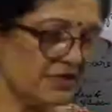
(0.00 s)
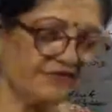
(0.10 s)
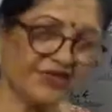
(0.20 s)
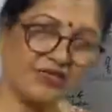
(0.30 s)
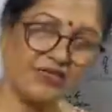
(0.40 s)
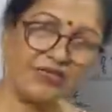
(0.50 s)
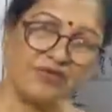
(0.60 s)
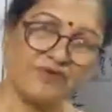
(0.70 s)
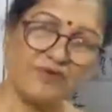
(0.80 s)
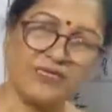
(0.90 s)
when there
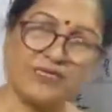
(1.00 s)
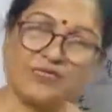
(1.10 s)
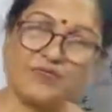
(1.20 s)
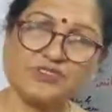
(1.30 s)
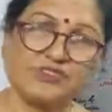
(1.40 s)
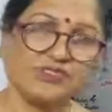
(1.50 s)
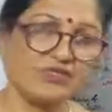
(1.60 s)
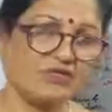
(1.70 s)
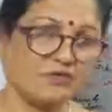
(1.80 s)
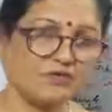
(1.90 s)
will be the
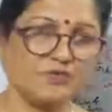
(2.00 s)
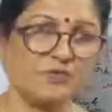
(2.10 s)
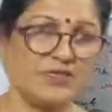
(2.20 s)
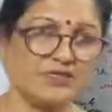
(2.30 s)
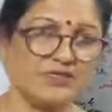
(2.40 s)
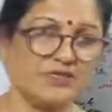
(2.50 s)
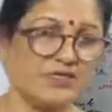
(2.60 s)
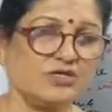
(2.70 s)
deposition of suberin,